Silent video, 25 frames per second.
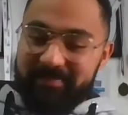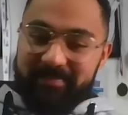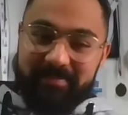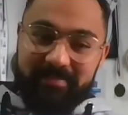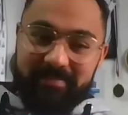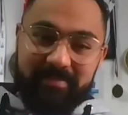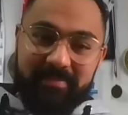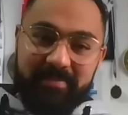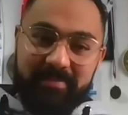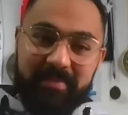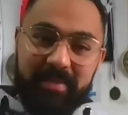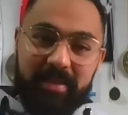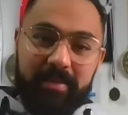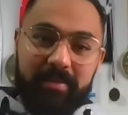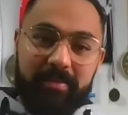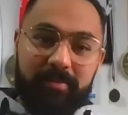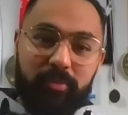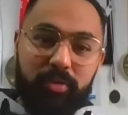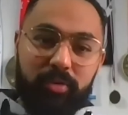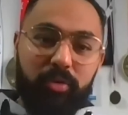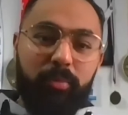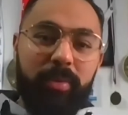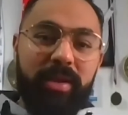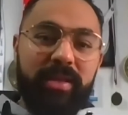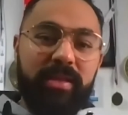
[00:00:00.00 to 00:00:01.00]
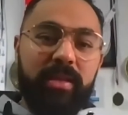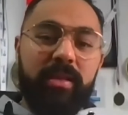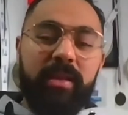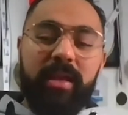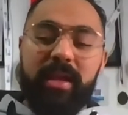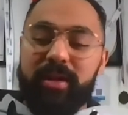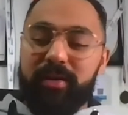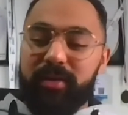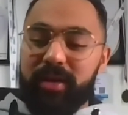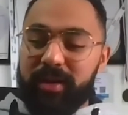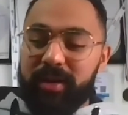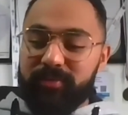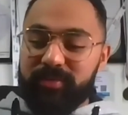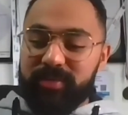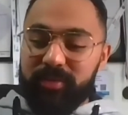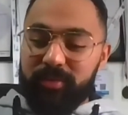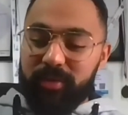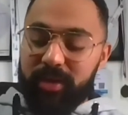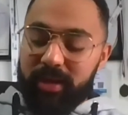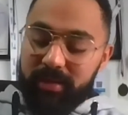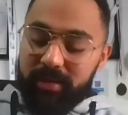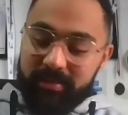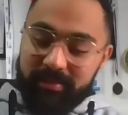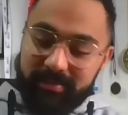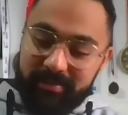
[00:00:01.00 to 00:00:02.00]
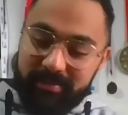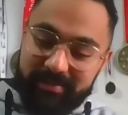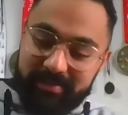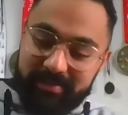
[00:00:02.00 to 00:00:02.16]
We made it here now, so yeah,